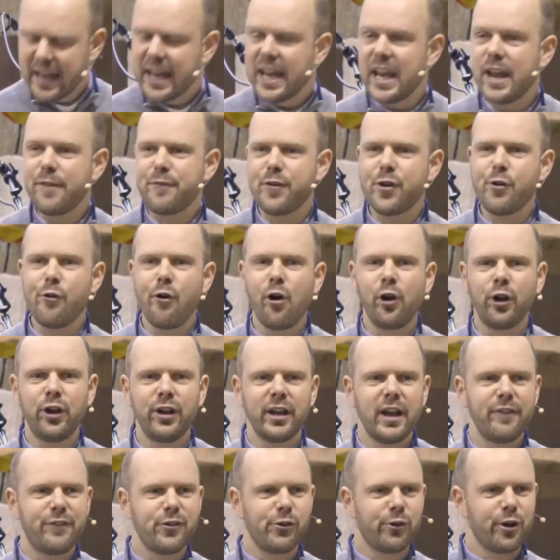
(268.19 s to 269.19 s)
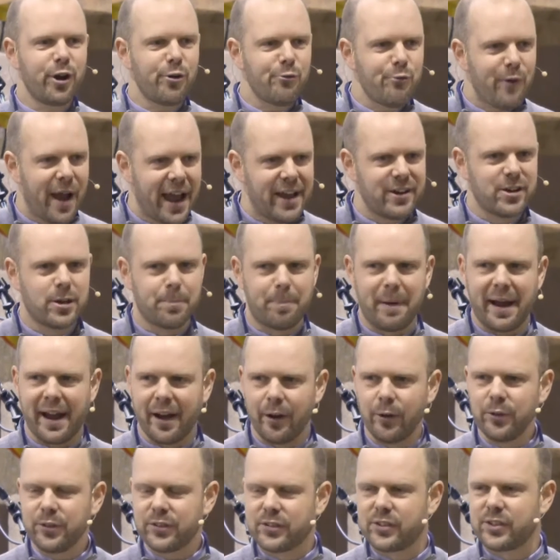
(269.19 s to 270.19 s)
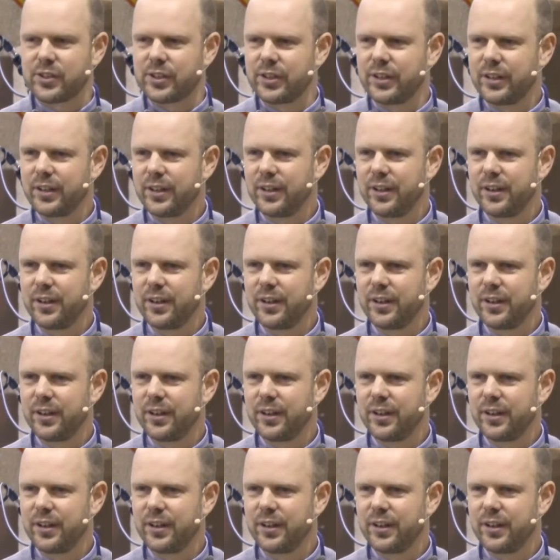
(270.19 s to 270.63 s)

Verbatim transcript: If you're on, if you're on a roundabout,